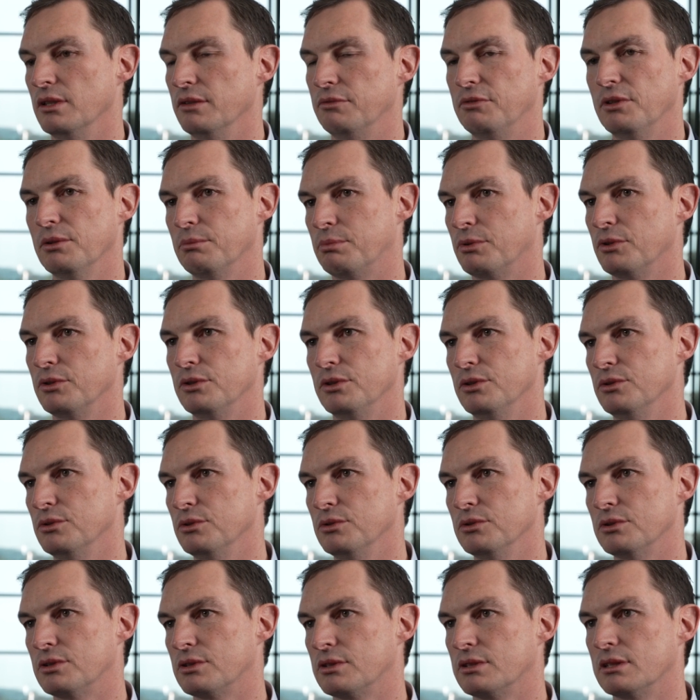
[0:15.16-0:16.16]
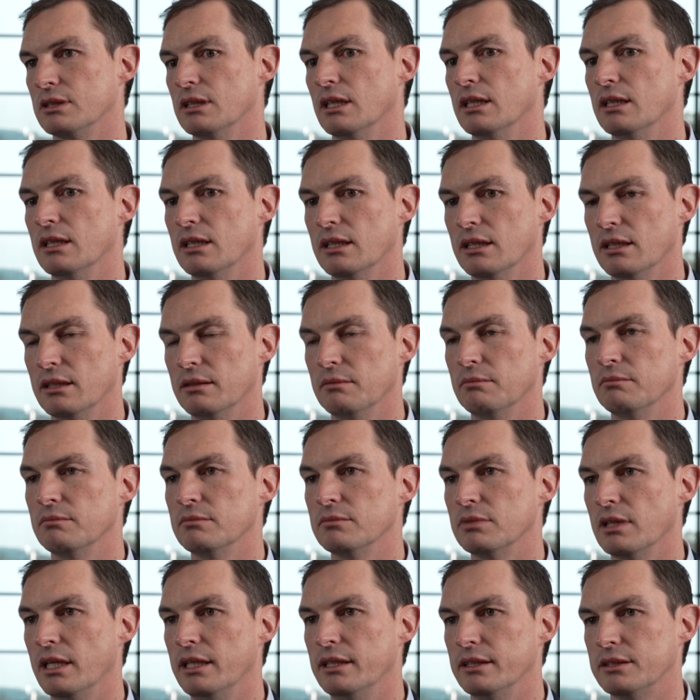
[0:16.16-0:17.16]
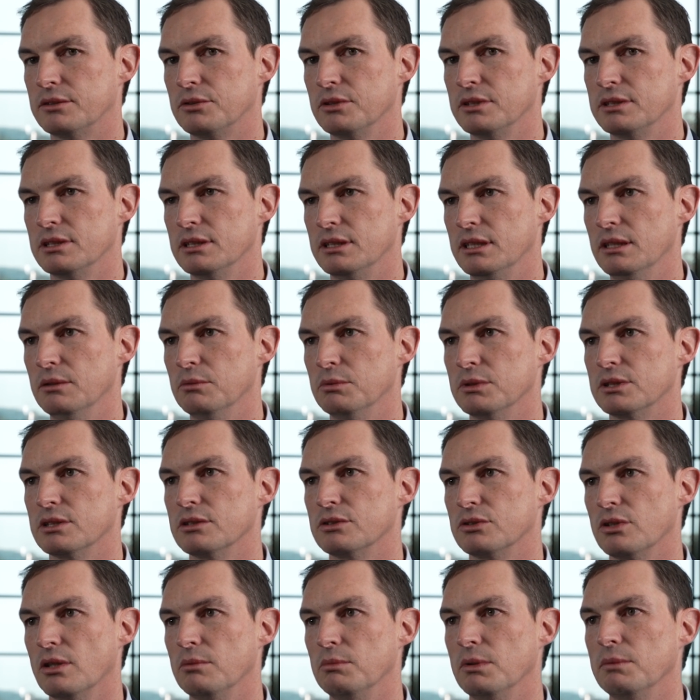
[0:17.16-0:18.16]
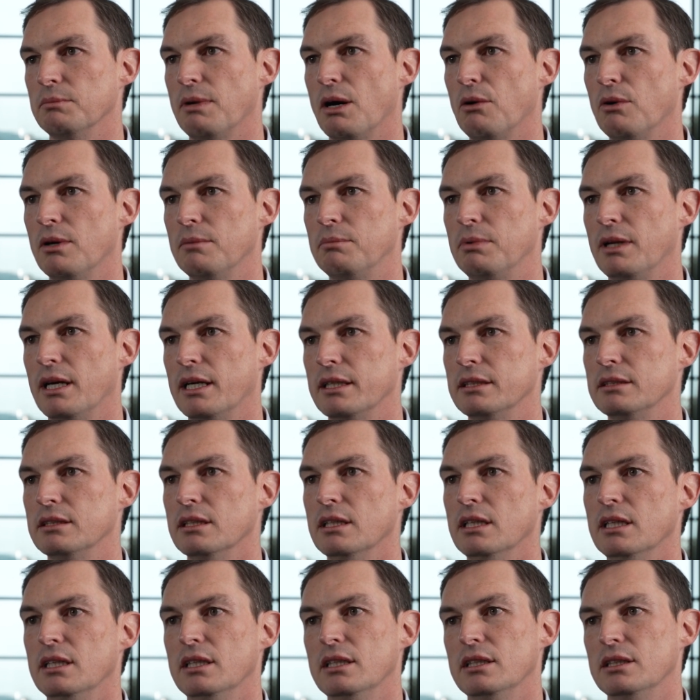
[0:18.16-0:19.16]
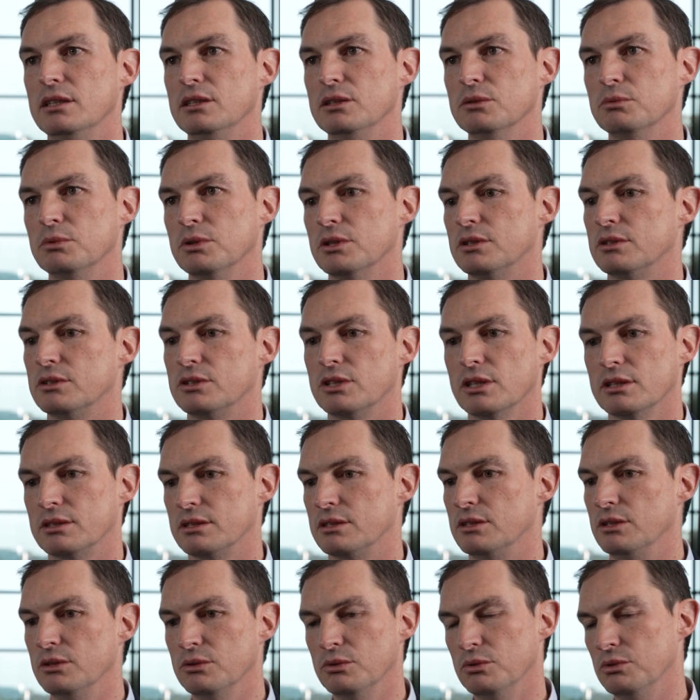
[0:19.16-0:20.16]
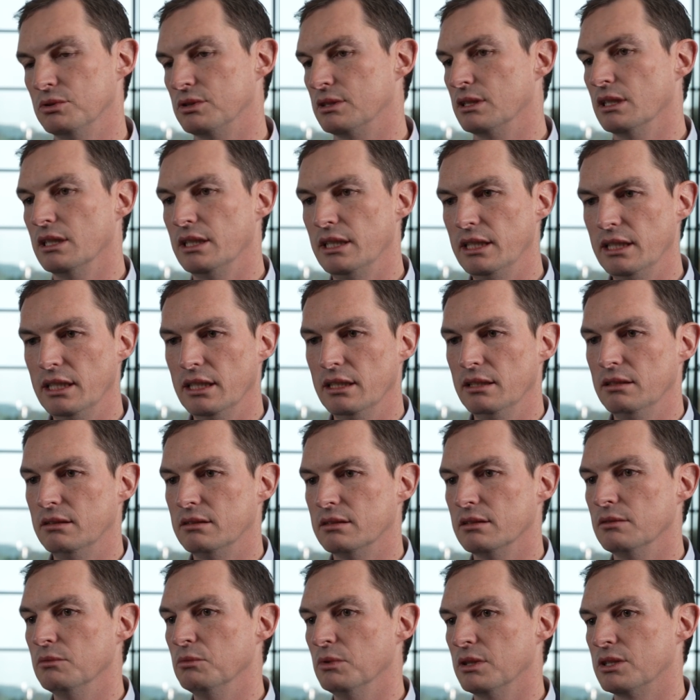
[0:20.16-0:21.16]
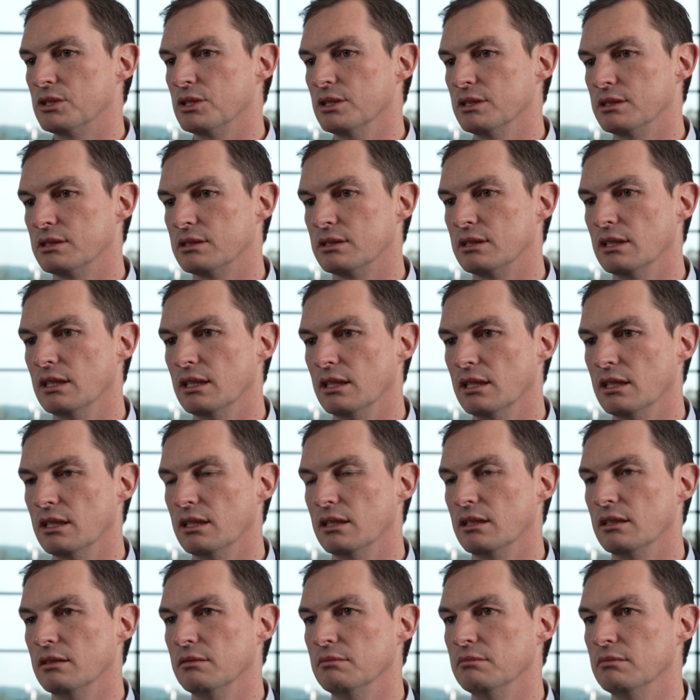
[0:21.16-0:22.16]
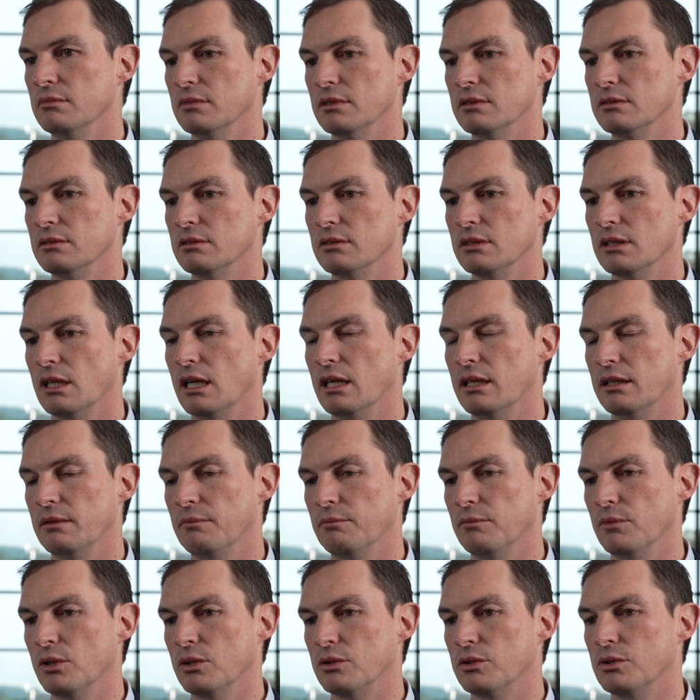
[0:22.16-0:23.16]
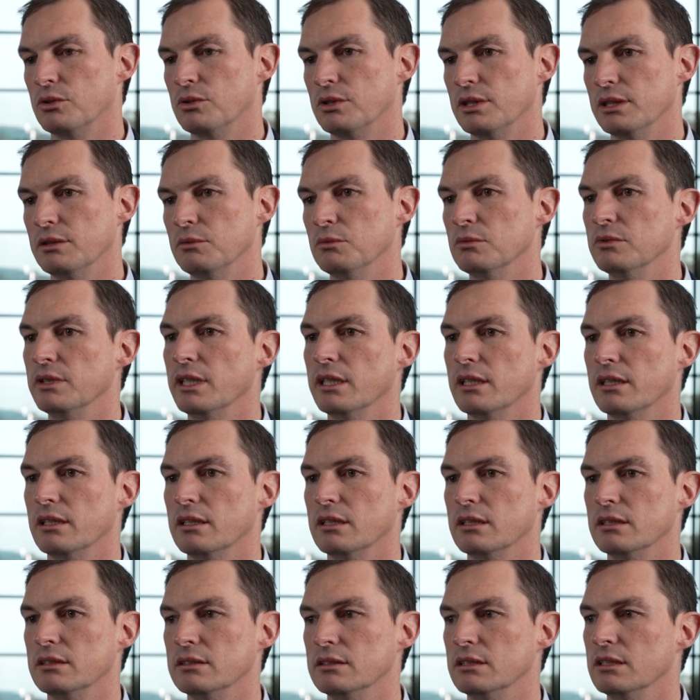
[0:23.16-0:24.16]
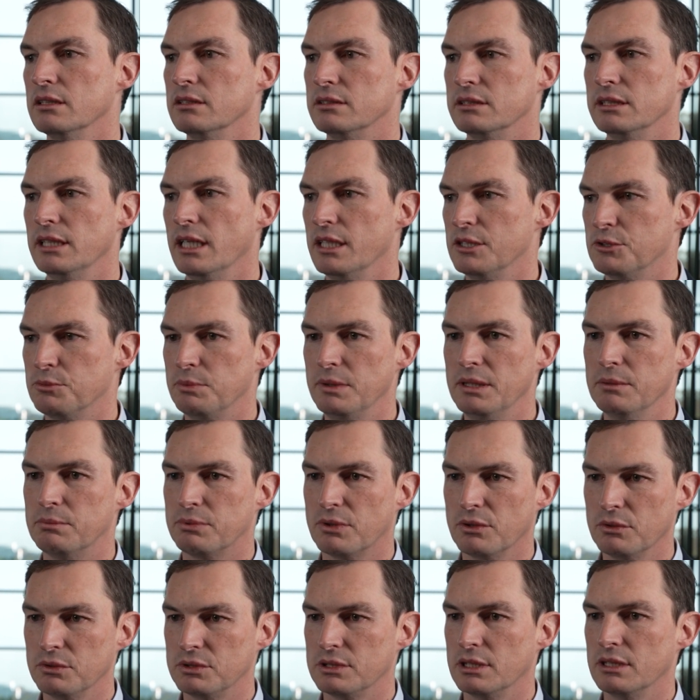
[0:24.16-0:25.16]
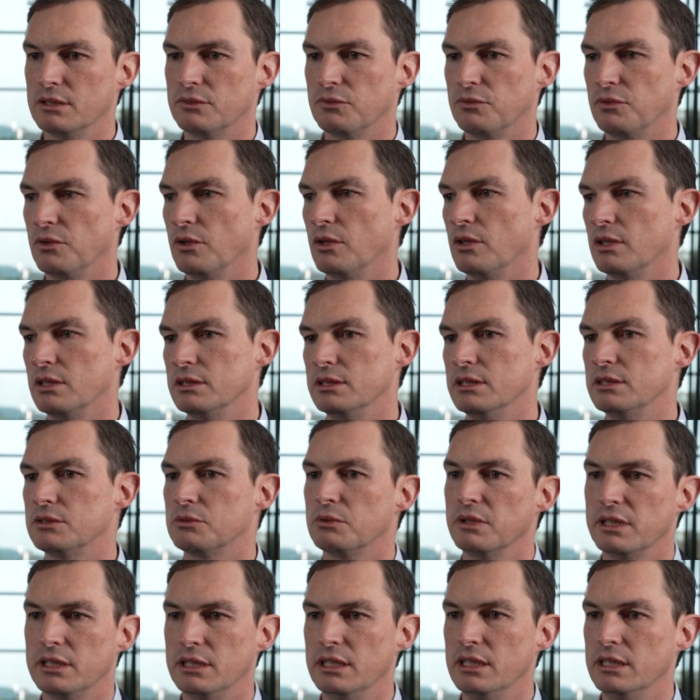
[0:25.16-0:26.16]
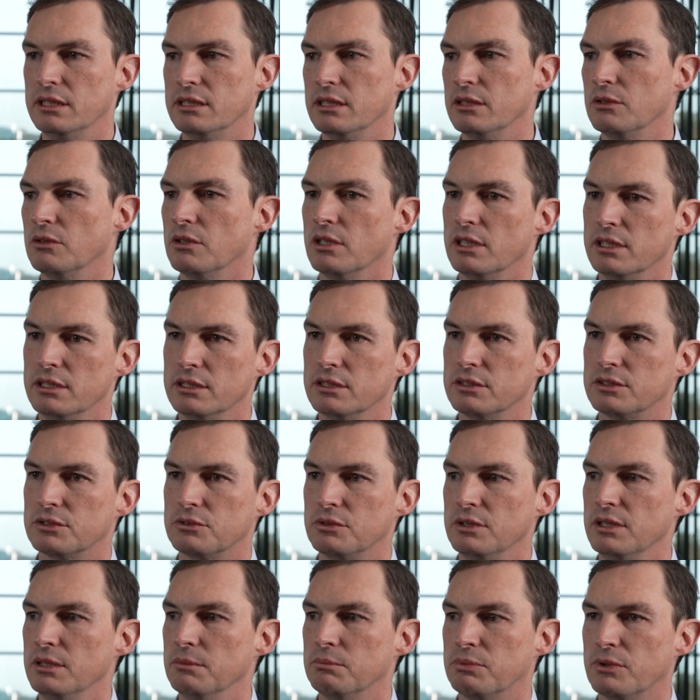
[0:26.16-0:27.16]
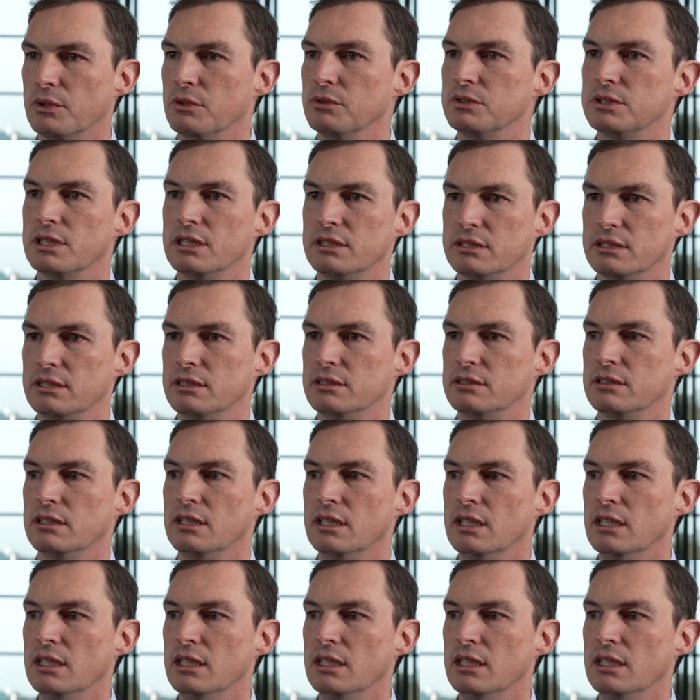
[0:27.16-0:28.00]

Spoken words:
If you produce electricity with a thermal power plant, you would just use the heat which is occurring via the CHP process for district heating or industry processes.